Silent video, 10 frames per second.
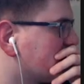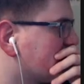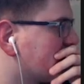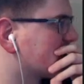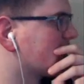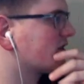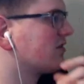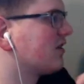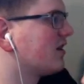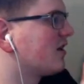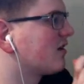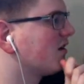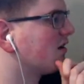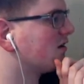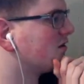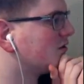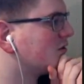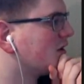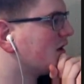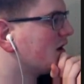mains actually, like, do
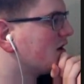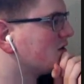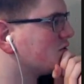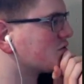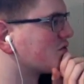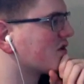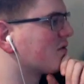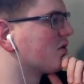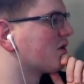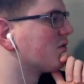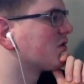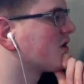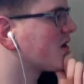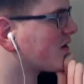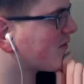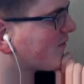some great work with her.